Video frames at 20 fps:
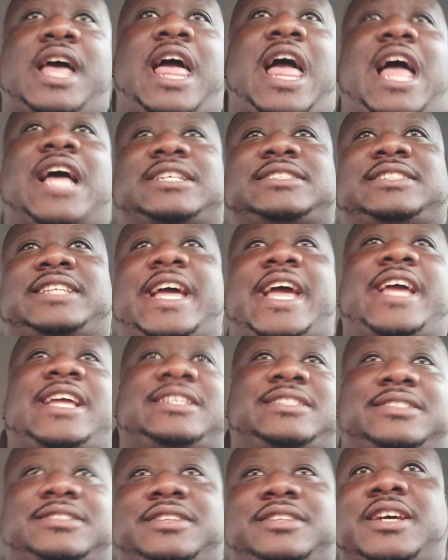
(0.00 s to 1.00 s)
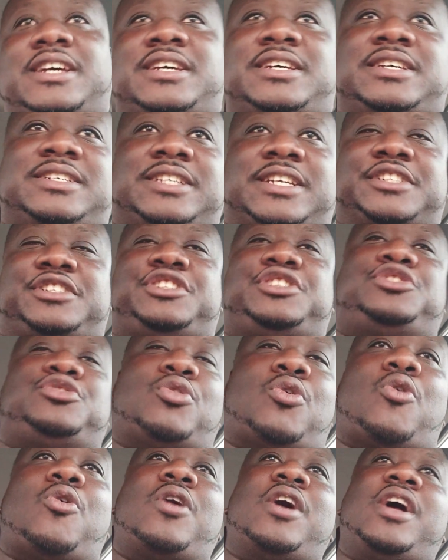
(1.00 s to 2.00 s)
as they
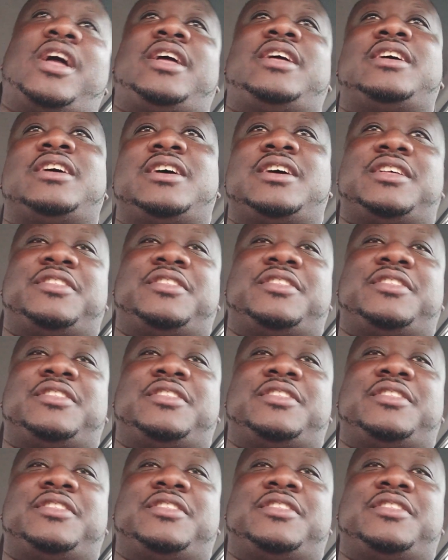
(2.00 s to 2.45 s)
destroy